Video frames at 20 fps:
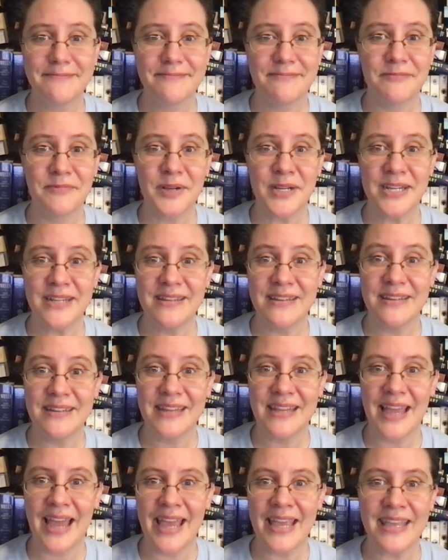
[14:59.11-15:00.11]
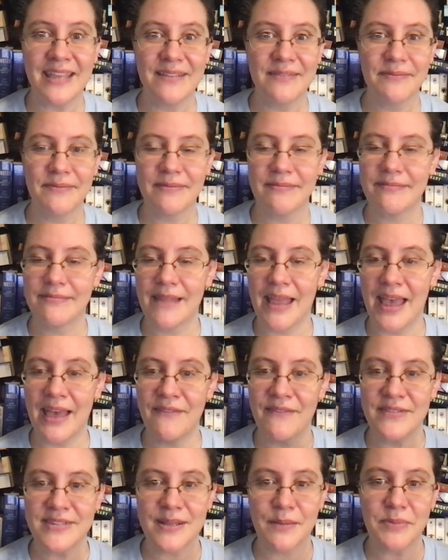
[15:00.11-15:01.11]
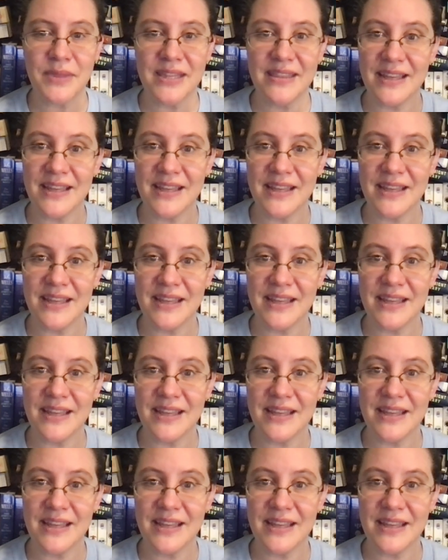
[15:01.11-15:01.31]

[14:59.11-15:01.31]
when I have something